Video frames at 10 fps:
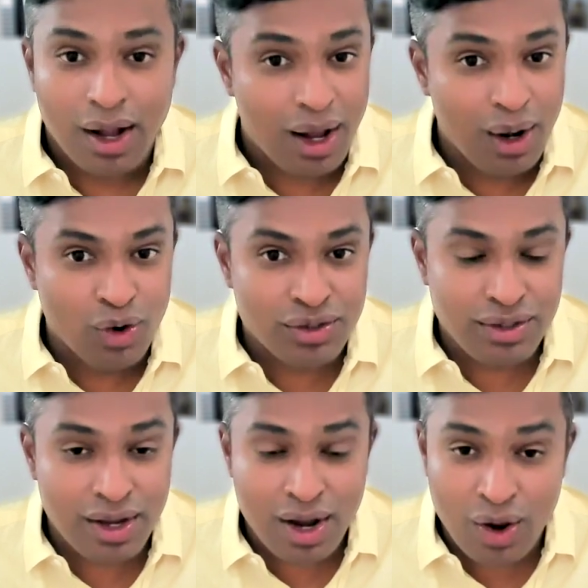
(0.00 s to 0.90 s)
Hello,
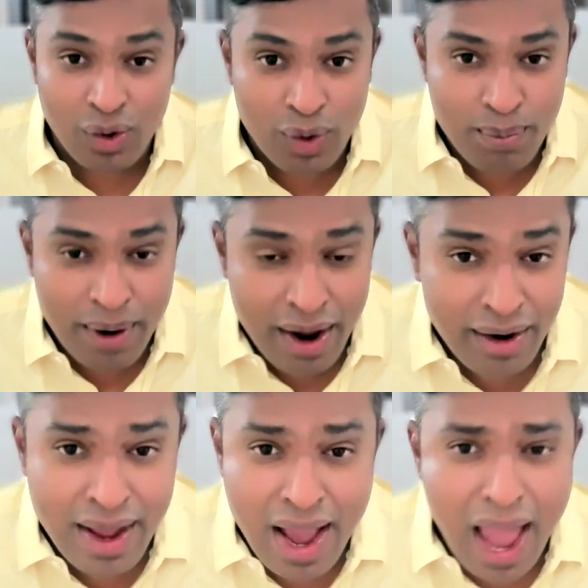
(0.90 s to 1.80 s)
Sia. Hello, Bay
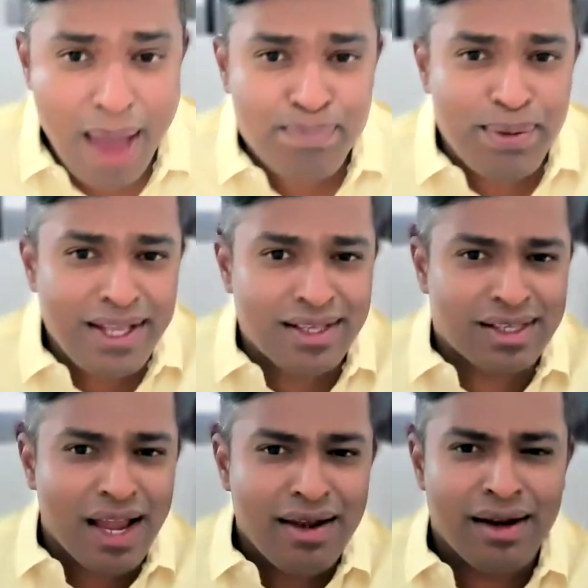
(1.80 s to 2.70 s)
Area. Happy
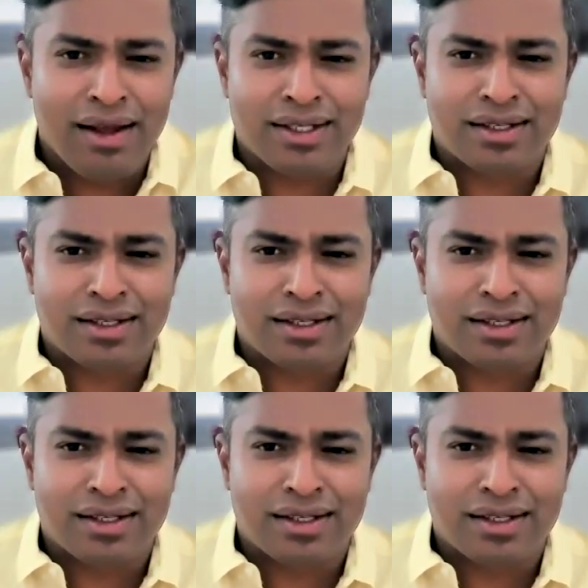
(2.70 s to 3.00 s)
Sunday. It's a